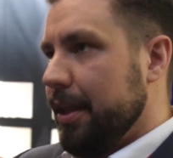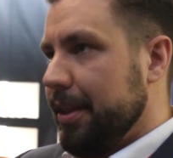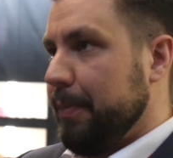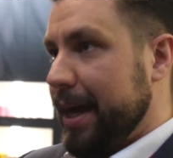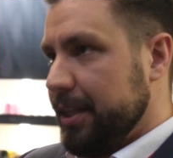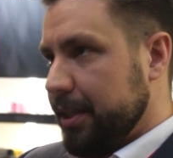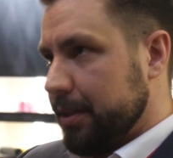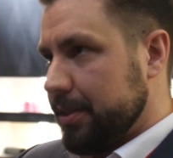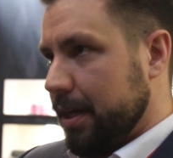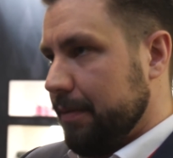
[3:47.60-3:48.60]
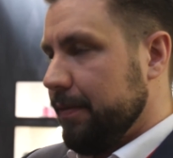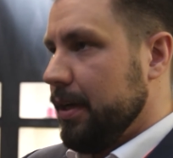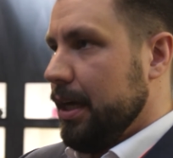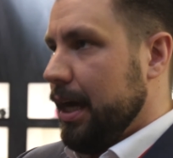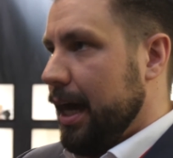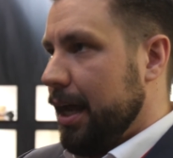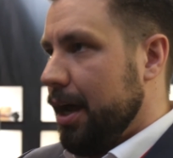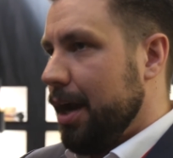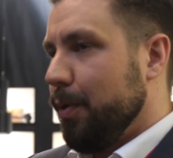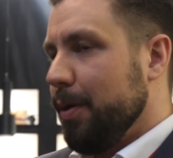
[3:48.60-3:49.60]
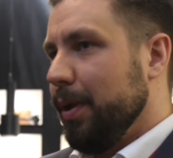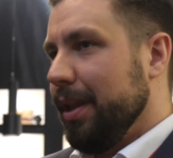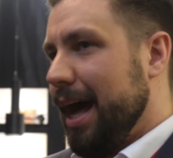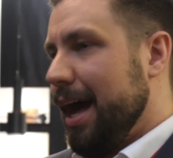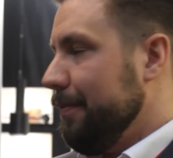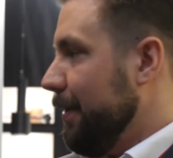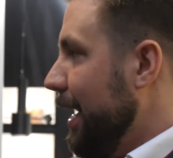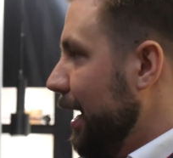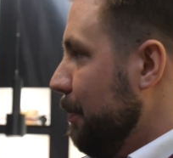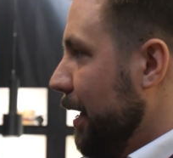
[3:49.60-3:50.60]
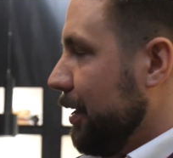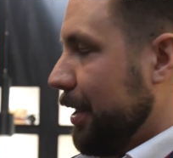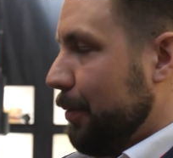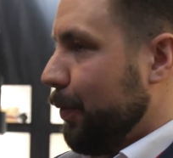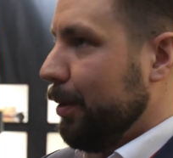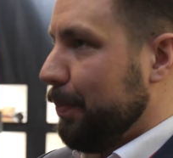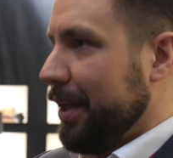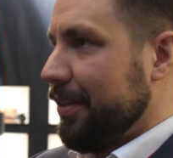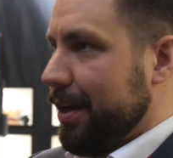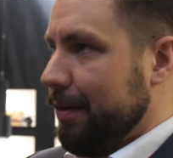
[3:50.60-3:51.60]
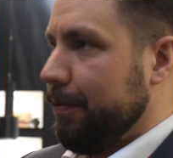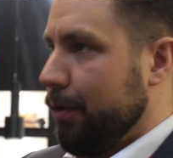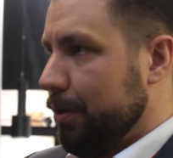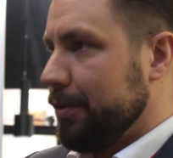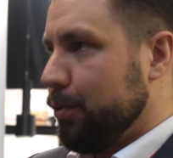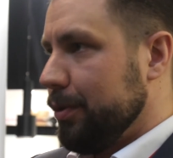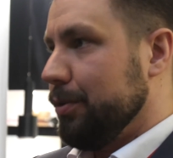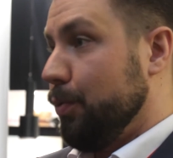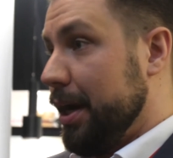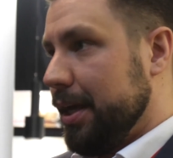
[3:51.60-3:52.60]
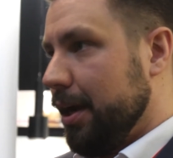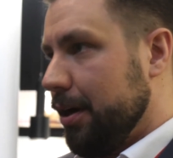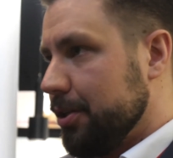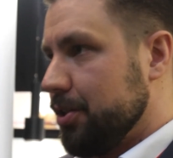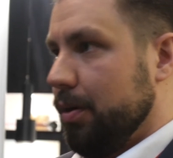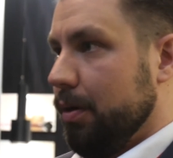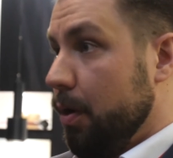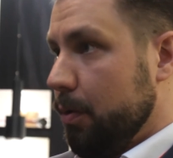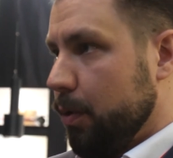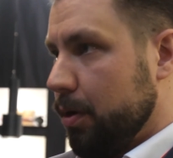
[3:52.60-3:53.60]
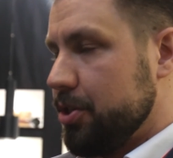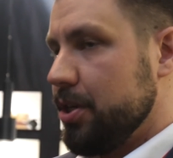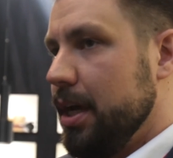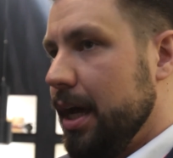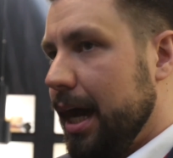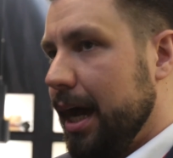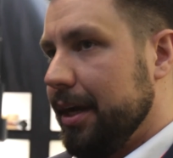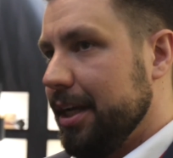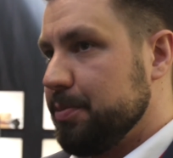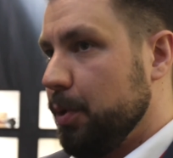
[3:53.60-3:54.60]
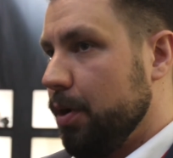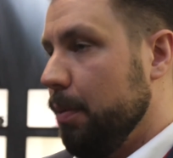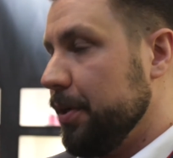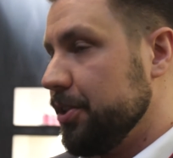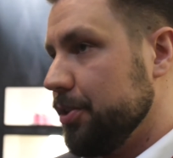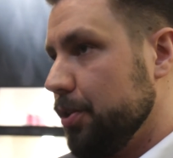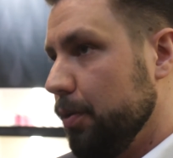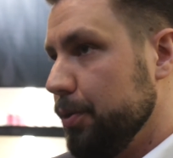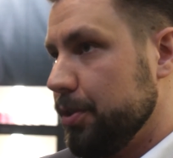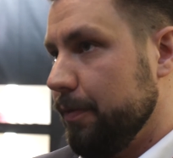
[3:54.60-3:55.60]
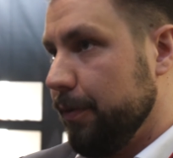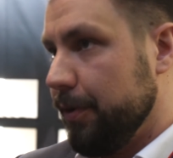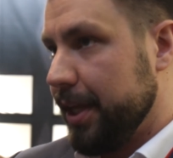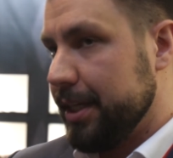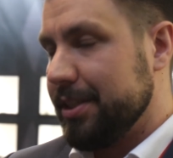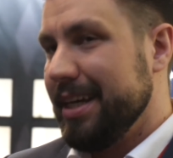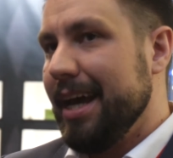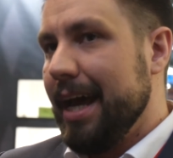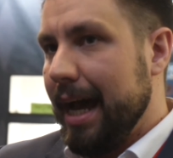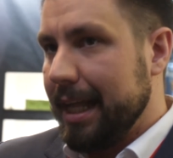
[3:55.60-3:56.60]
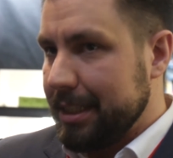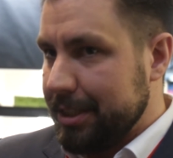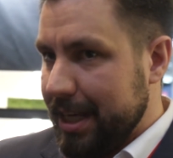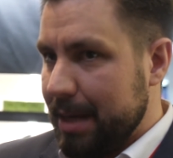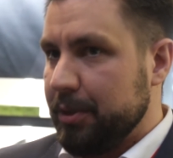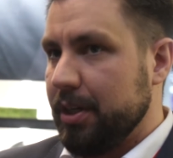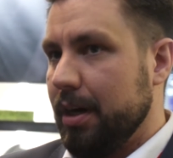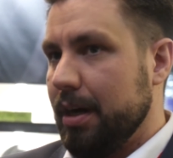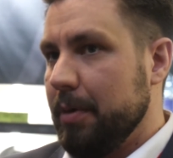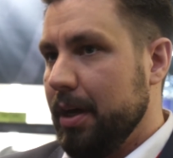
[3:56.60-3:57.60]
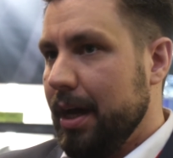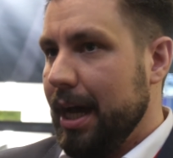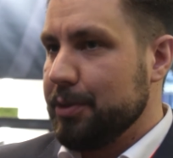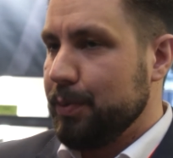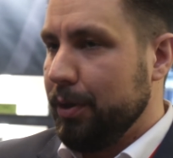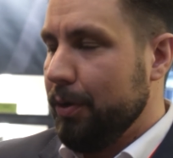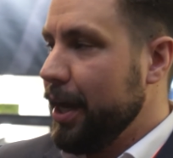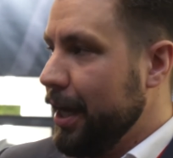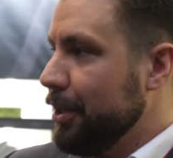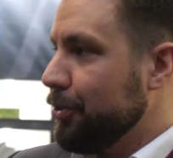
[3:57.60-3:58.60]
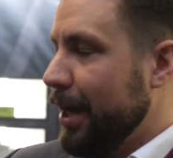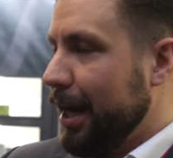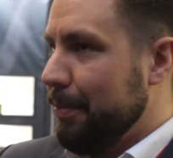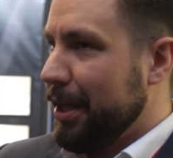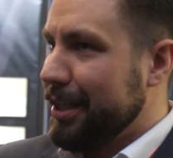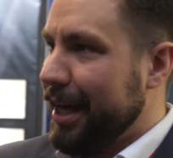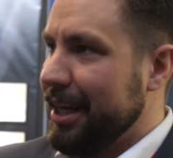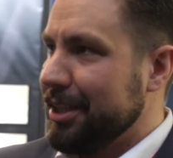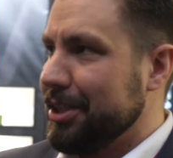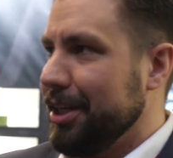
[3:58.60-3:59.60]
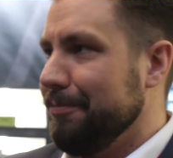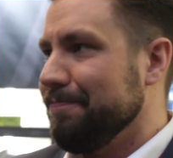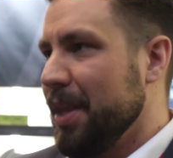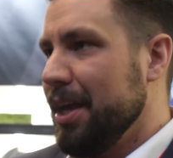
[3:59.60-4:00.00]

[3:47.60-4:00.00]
the painting stuff and, and we will have an element that will be there for 20 years or onwards, and Desmocomp is a solution for this. At the same time, as we're looking into element that is um,